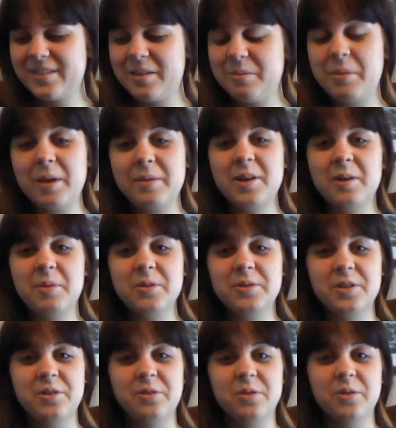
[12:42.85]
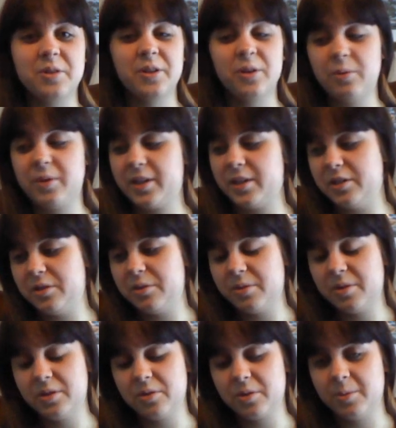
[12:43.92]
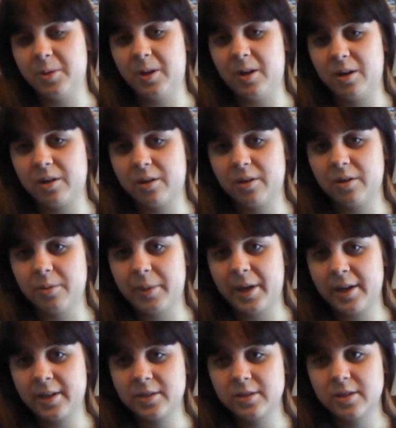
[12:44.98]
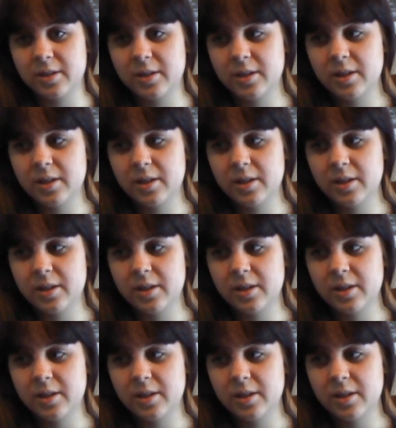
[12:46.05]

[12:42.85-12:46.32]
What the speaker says: Maybe I'll post a tutorial when I do a normal Hawkgirl mask,